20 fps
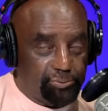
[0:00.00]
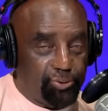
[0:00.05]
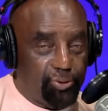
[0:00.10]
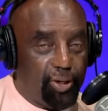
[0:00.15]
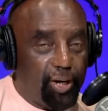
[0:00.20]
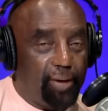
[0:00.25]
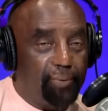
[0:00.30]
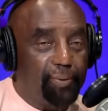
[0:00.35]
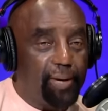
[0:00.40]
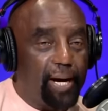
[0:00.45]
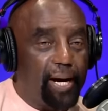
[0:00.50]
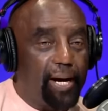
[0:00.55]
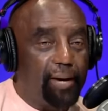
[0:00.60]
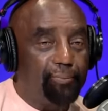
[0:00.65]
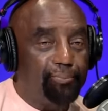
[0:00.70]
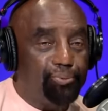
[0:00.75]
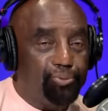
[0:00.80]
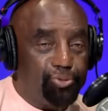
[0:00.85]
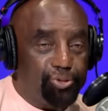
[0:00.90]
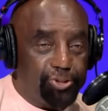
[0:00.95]
Well, I
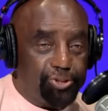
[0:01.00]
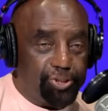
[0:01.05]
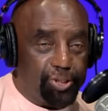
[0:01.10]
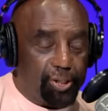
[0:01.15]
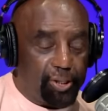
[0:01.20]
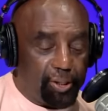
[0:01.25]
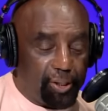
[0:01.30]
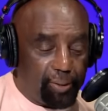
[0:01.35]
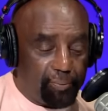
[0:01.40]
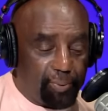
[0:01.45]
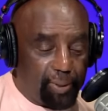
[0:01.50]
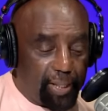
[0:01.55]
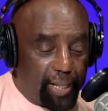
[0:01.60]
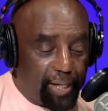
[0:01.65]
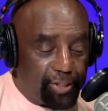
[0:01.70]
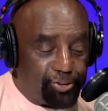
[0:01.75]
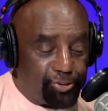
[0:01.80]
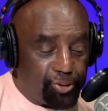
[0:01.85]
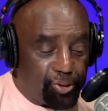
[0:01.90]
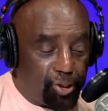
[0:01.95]
appreciate it. I'm
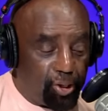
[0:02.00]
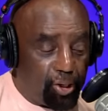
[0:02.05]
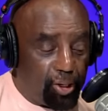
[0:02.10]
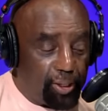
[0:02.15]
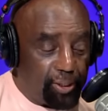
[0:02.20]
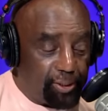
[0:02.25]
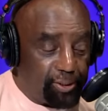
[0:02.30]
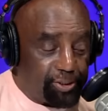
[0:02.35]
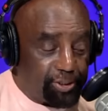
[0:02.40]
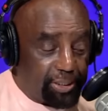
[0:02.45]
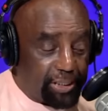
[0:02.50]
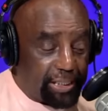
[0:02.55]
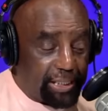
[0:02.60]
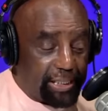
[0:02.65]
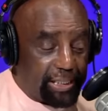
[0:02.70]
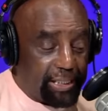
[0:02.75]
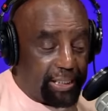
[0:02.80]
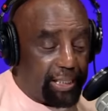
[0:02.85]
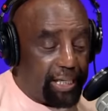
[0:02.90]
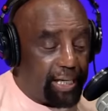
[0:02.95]
glad you called it to
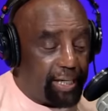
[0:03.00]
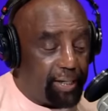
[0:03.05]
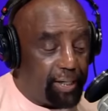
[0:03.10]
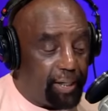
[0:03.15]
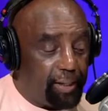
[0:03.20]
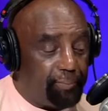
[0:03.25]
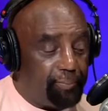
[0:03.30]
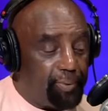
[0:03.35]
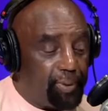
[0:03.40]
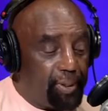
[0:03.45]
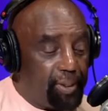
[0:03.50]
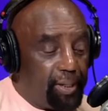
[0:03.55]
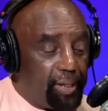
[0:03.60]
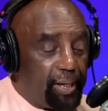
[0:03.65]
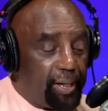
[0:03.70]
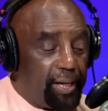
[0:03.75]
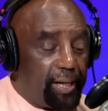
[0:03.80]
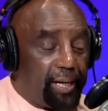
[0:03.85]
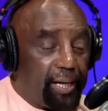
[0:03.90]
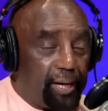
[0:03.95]
clean that up,
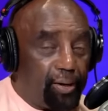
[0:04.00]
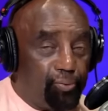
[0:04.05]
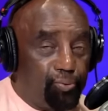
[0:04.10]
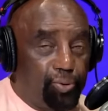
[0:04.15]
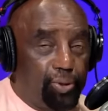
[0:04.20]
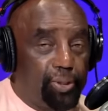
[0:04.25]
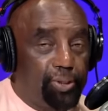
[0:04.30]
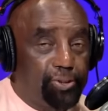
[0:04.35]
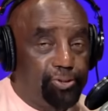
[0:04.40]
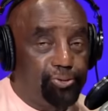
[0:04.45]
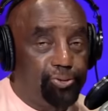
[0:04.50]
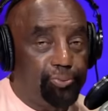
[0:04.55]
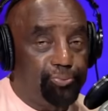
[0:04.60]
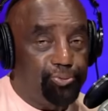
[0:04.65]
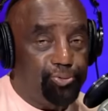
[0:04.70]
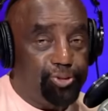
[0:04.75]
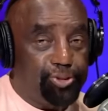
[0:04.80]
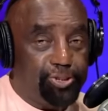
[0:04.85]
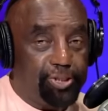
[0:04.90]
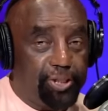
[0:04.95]
and I really do
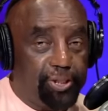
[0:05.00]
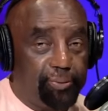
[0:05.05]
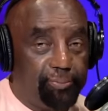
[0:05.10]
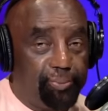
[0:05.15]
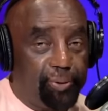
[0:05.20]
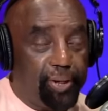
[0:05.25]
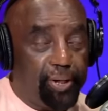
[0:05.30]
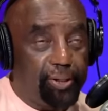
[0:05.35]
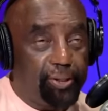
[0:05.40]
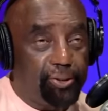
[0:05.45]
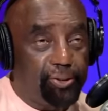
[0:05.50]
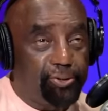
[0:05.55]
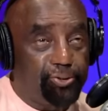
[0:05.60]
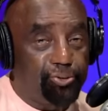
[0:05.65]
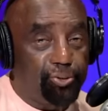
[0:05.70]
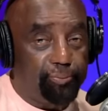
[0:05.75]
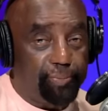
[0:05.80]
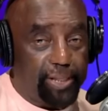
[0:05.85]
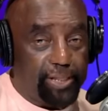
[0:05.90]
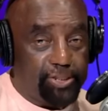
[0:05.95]
appreciate the painting. You
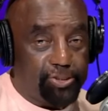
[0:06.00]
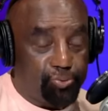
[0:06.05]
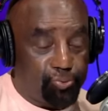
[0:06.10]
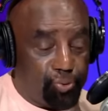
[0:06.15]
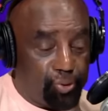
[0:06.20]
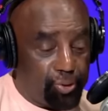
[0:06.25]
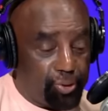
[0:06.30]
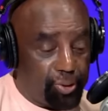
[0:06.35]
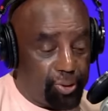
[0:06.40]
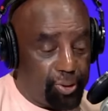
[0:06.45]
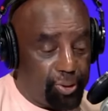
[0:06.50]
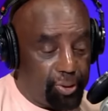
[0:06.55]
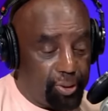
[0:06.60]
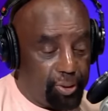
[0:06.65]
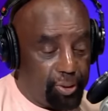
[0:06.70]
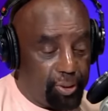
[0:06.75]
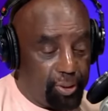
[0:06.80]
do amazing work.